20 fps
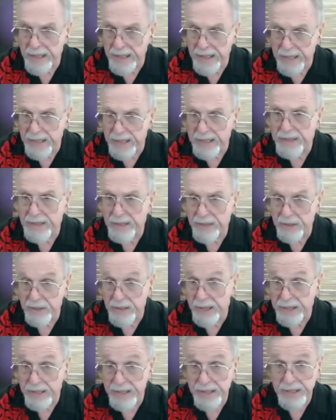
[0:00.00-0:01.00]
in the
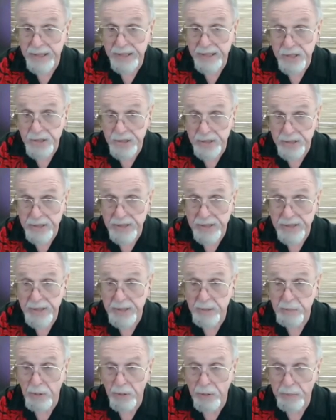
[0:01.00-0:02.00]
United States Justice
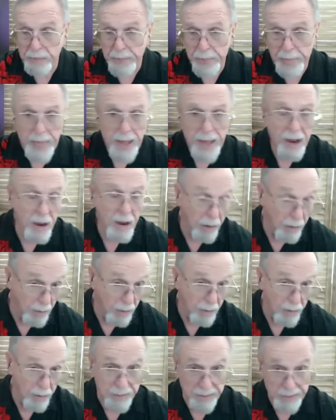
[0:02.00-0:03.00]
Department,
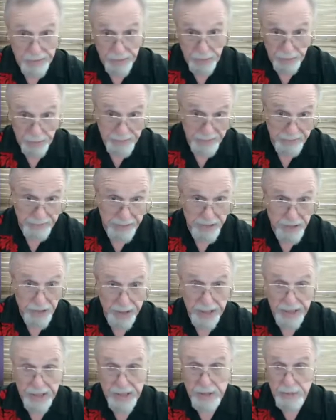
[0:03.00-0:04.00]
or in terms of
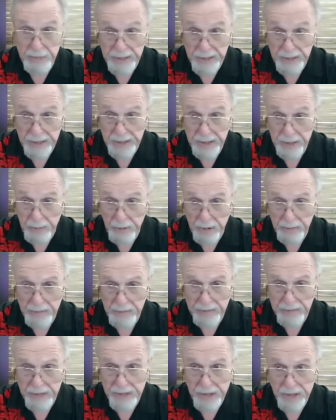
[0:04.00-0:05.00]
education within the
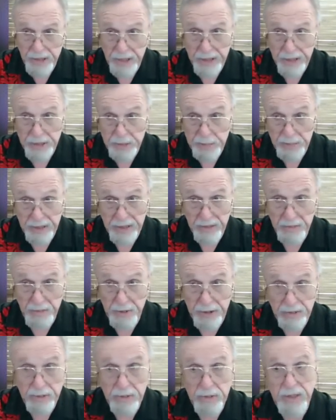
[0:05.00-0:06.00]
Department of Education. But the
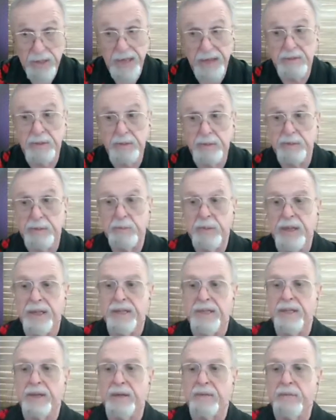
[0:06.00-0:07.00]
federal government
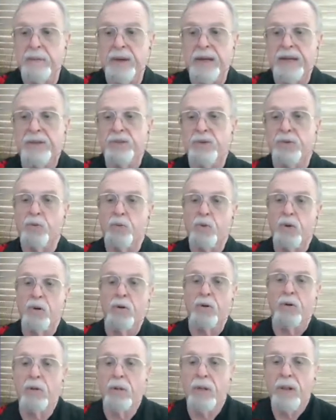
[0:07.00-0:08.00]
plays a major
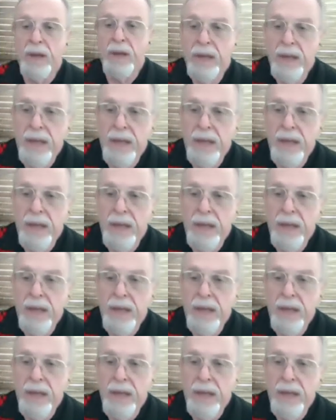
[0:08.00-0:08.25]
role